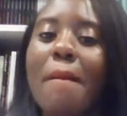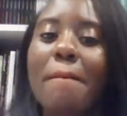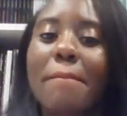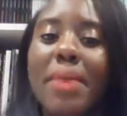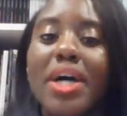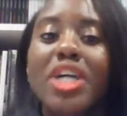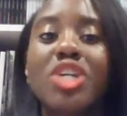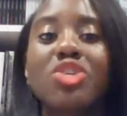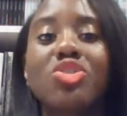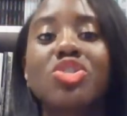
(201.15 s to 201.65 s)

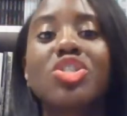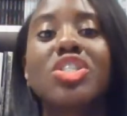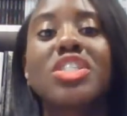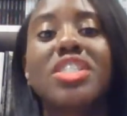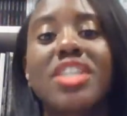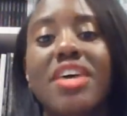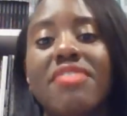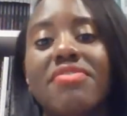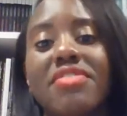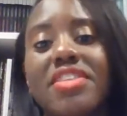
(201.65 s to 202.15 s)
But you should
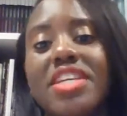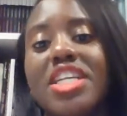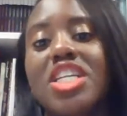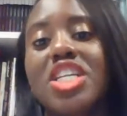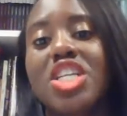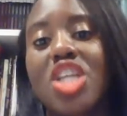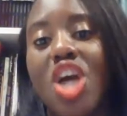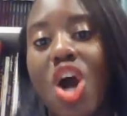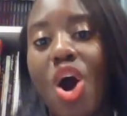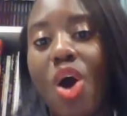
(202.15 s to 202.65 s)
definitely
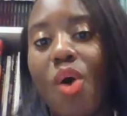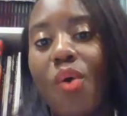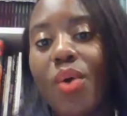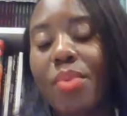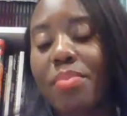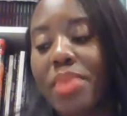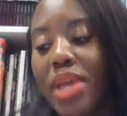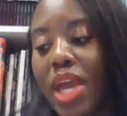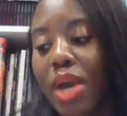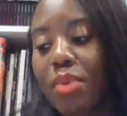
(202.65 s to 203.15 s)
know
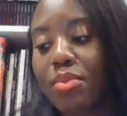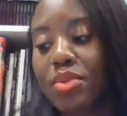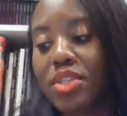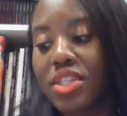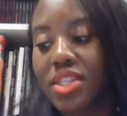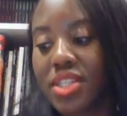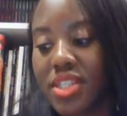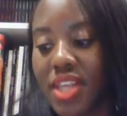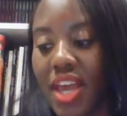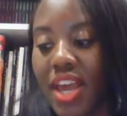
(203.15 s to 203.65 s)
and be able to
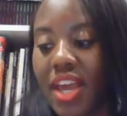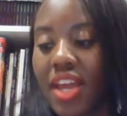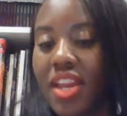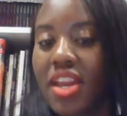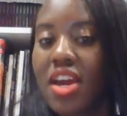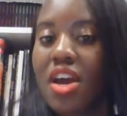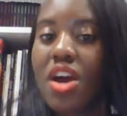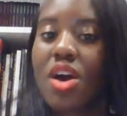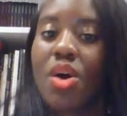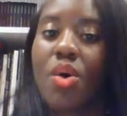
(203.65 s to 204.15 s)
state
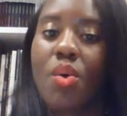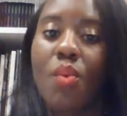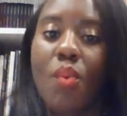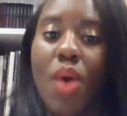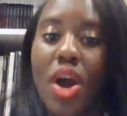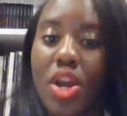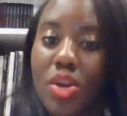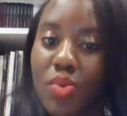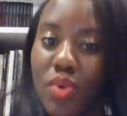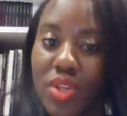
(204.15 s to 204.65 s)

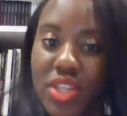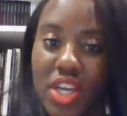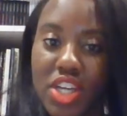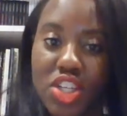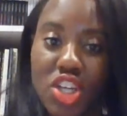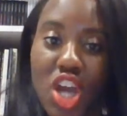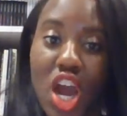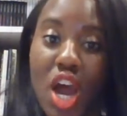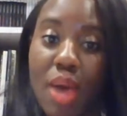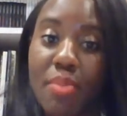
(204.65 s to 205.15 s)
why you want that
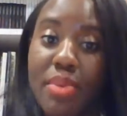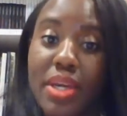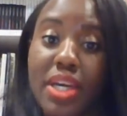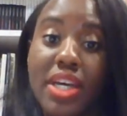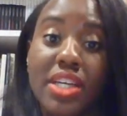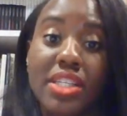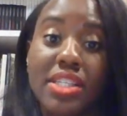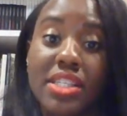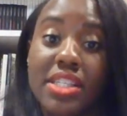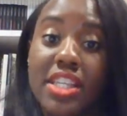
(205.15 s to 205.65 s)
job,
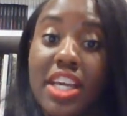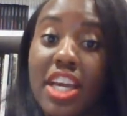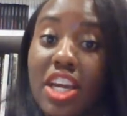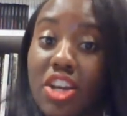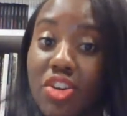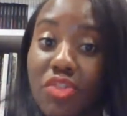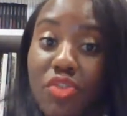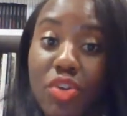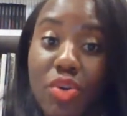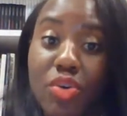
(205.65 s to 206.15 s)
because the
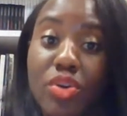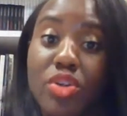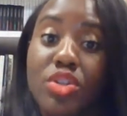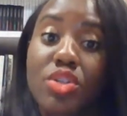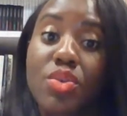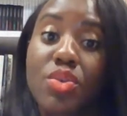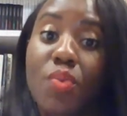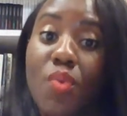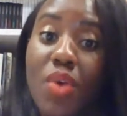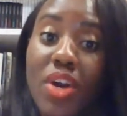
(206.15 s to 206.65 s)

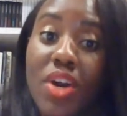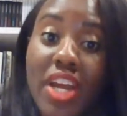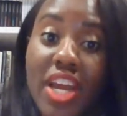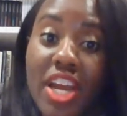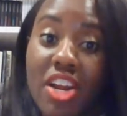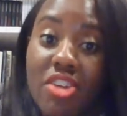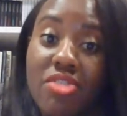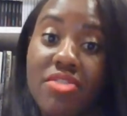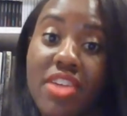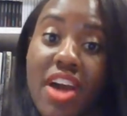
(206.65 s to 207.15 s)
interviewers want to
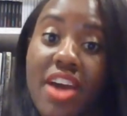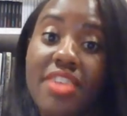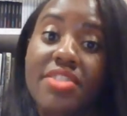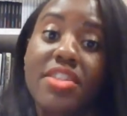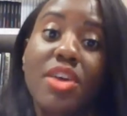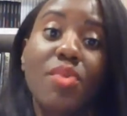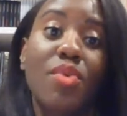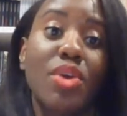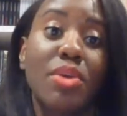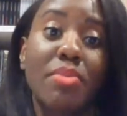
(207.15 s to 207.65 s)
hear that.
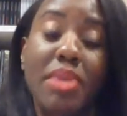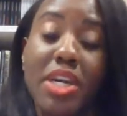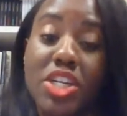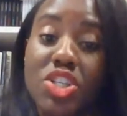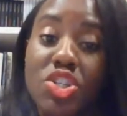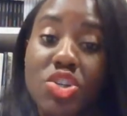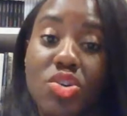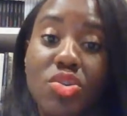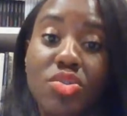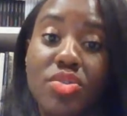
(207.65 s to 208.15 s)
They want to make
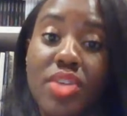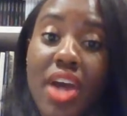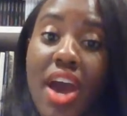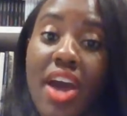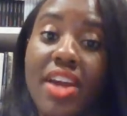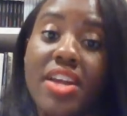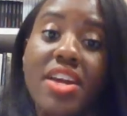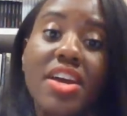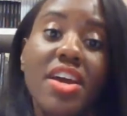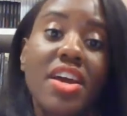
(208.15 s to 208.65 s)
sure
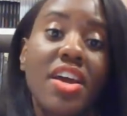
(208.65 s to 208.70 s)
that